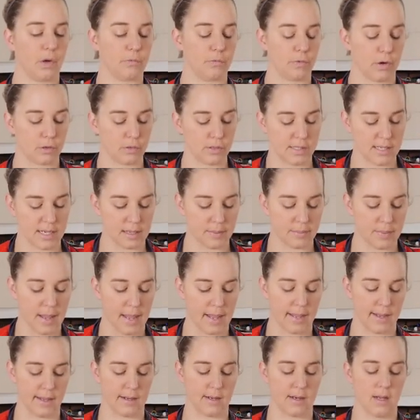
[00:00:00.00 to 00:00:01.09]
roasting
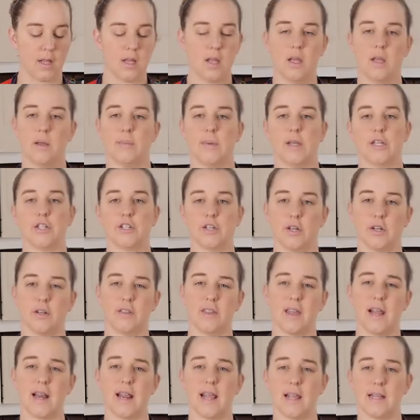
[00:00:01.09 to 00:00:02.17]
pan. Make sure
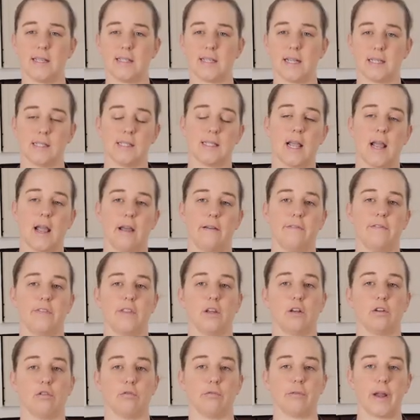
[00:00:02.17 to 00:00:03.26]
that it does have
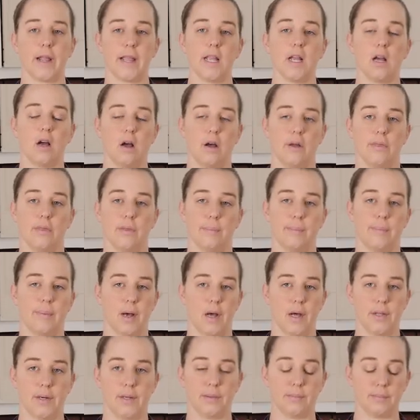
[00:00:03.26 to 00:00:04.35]
the grate on the
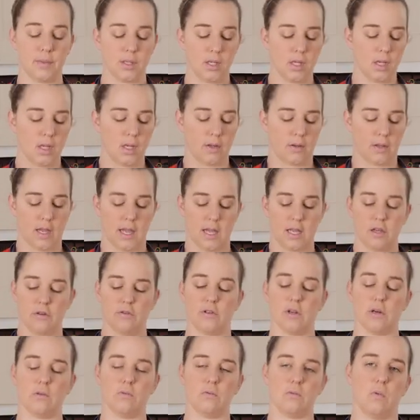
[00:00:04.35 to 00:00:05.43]
bottom. Okay, you
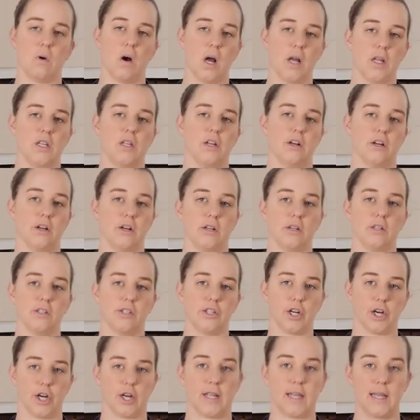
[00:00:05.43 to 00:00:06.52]
don't want your
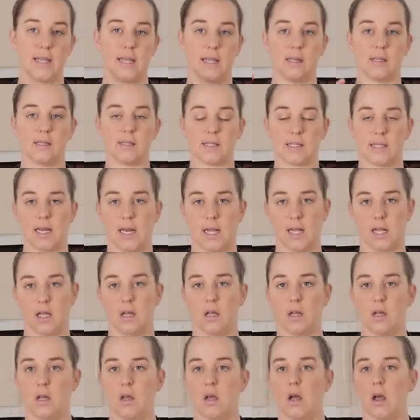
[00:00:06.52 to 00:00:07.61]
turkey sitting
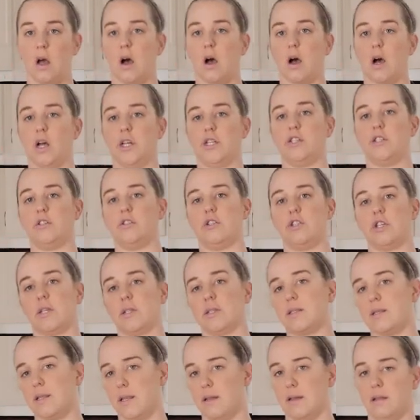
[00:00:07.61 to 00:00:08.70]
on
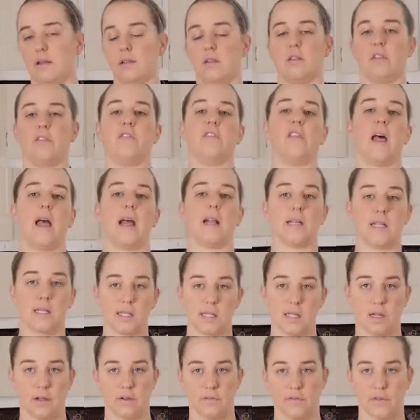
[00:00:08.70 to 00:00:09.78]
just the
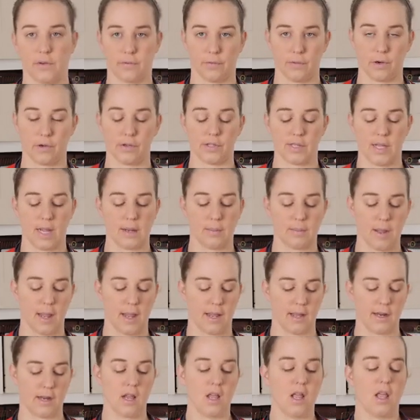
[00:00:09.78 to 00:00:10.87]
flatness of the roasting
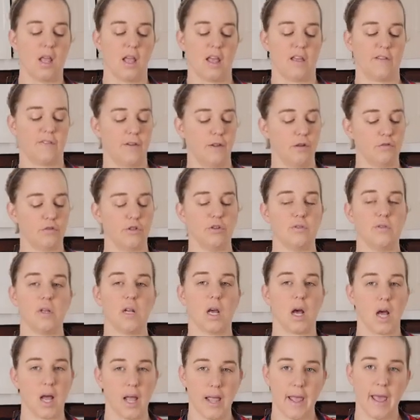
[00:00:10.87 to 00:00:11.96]
pan. If you do
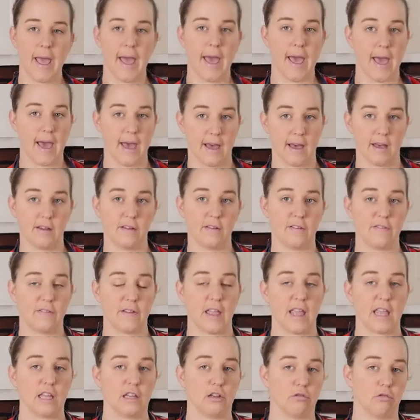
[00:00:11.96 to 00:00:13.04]
not have
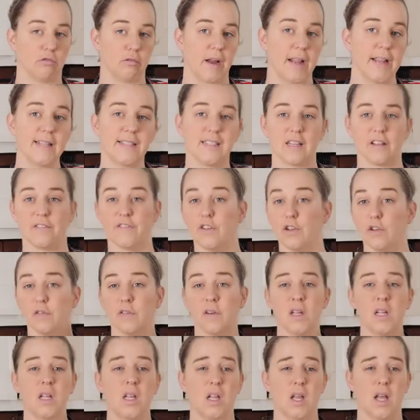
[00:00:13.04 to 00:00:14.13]
a grate, if you've